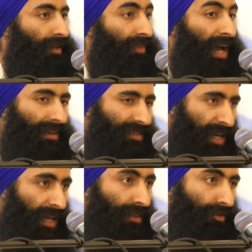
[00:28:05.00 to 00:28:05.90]
That
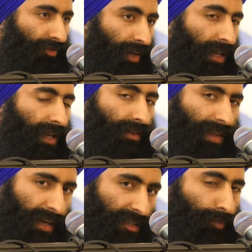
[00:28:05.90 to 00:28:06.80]
day, the feeling,
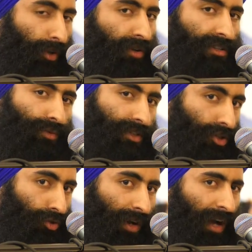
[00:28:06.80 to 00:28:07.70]
that experience which
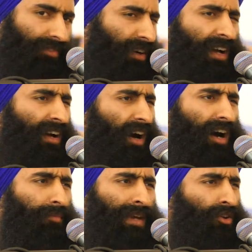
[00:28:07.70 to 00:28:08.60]
you have,
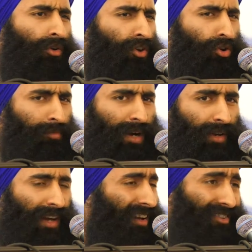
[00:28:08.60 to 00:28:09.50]
I may not know about
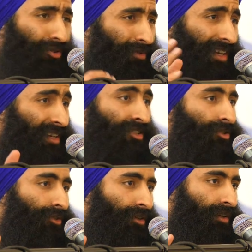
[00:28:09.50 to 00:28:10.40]
it. And I don't need
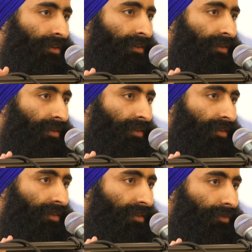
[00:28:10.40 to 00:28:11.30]
to.
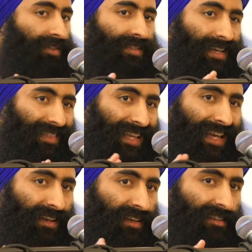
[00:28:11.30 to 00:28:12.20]
Because in the
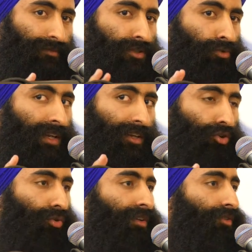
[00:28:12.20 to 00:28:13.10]
end, it is between
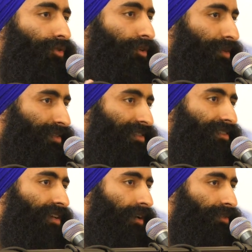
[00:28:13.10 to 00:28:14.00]
you and Guru Gobind Singh
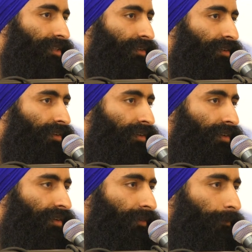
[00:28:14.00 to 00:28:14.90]
Sahib Ji.
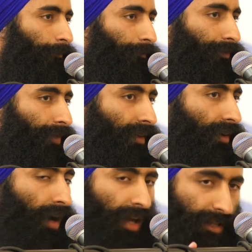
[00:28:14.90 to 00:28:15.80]

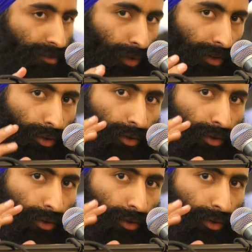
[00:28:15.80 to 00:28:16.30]
I just want you